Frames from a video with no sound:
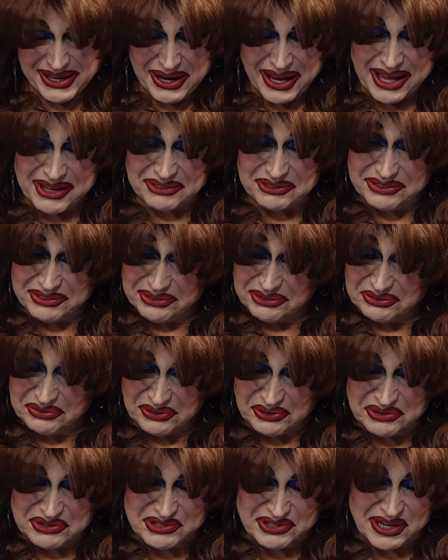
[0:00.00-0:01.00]
as his
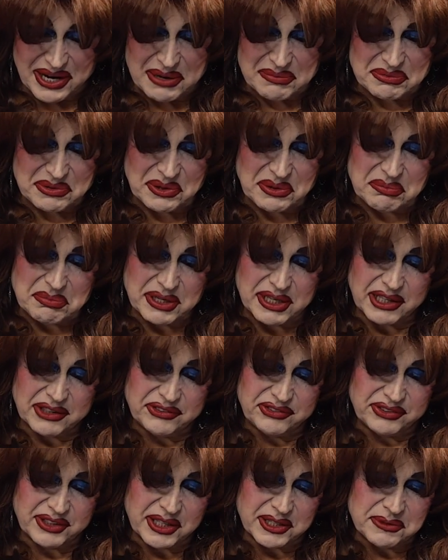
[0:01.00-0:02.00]
first chapter. But I
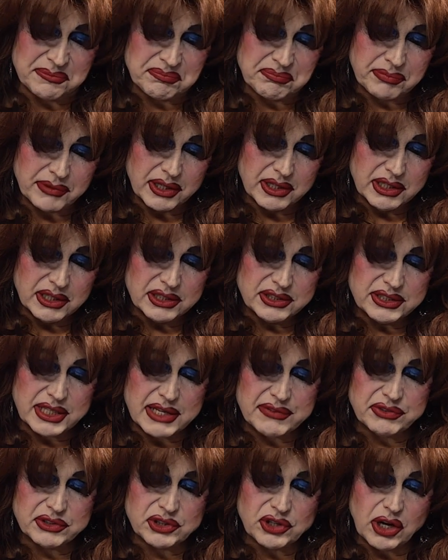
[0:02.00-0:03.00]
said,
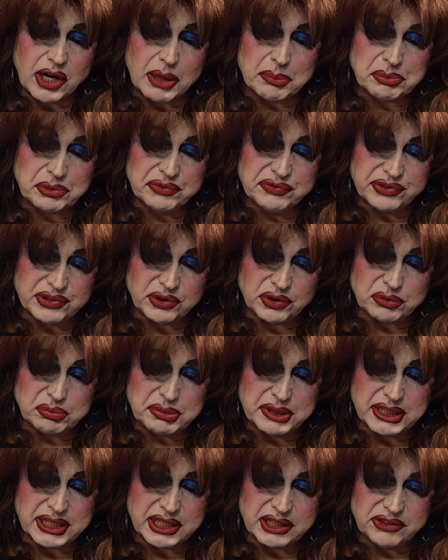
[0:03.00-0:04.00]
David Copperfield
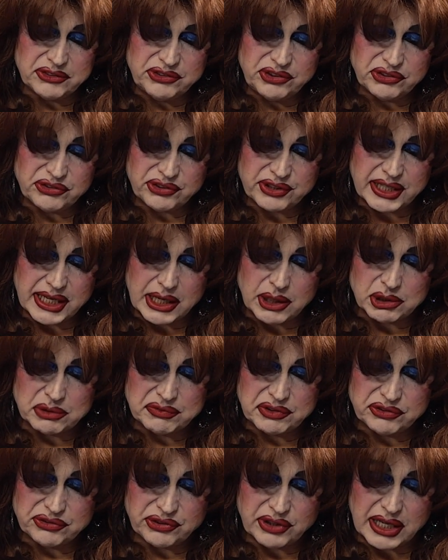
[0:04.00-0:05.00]
begins his account of
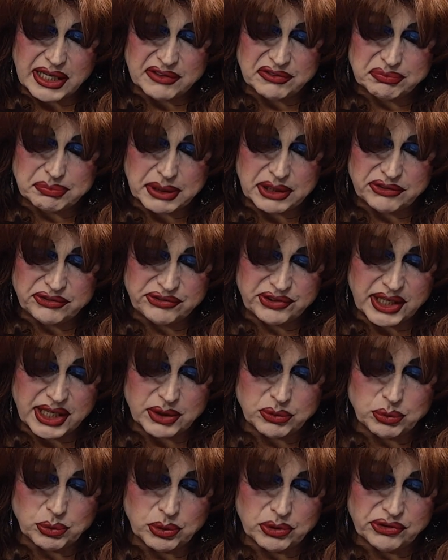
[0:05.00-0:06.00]
his life by saying
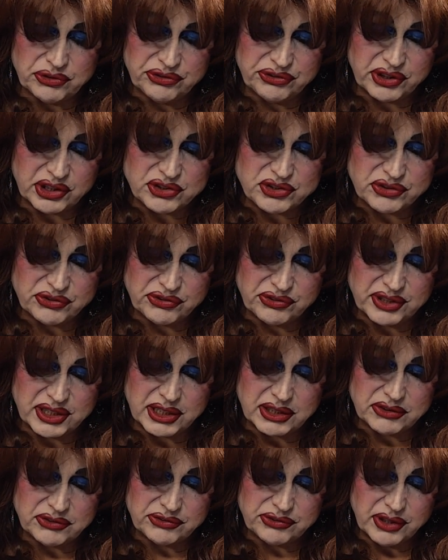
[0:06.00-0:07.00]
words such as
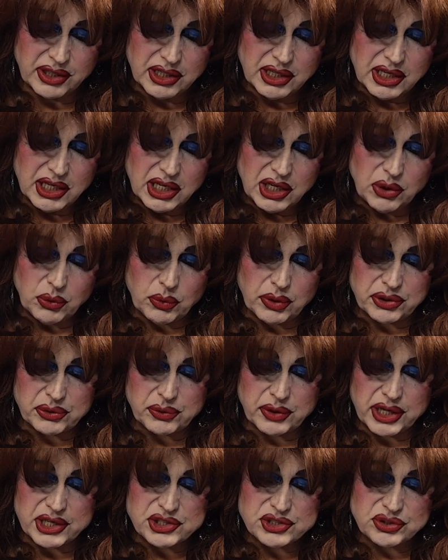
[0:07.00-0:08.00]
these Whether
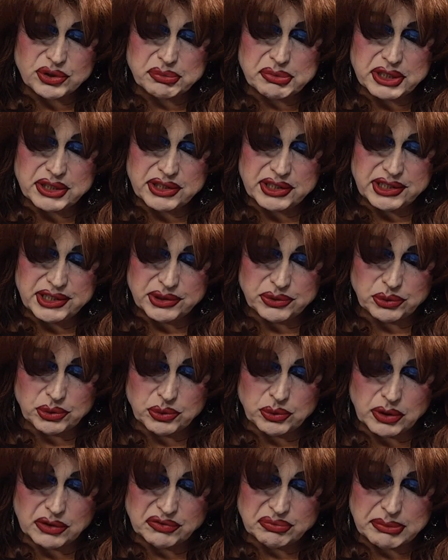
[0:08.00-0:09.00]
I shall be the hero
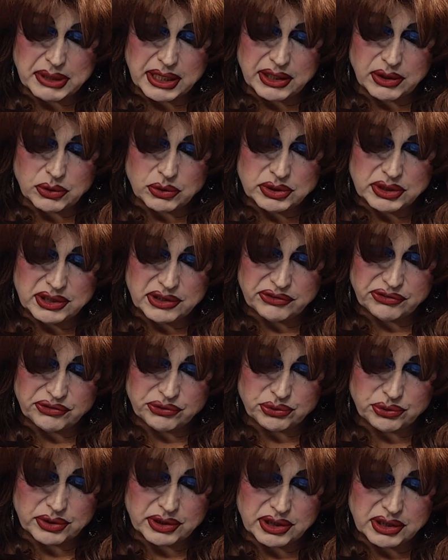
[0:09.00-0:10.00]
of my own
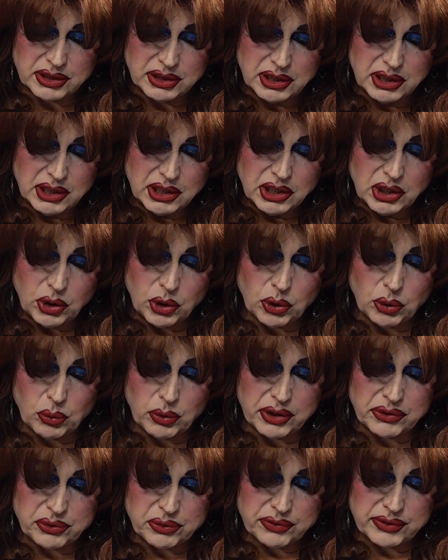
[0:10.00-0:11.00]
history, or
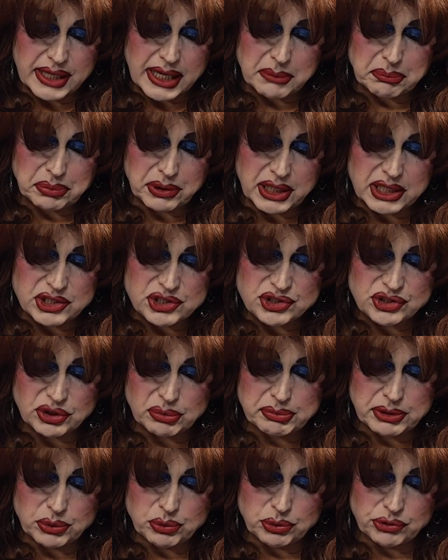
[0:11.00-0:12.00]
whether that place shall
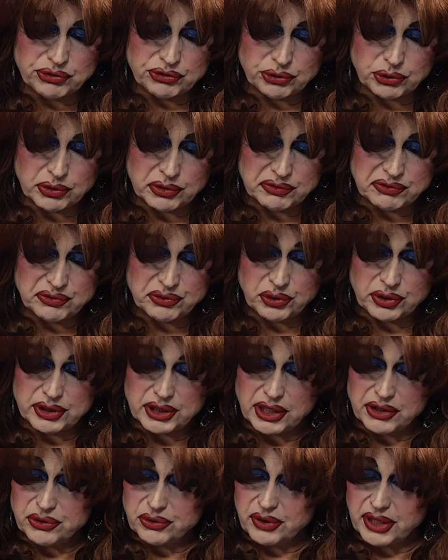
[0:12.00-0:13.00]
be reserved for
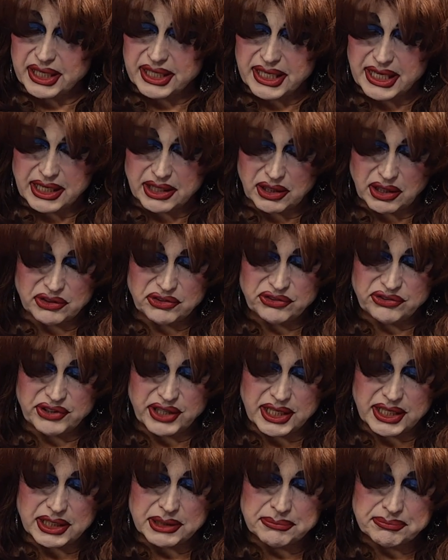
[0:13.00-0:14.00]
another, I cannot say.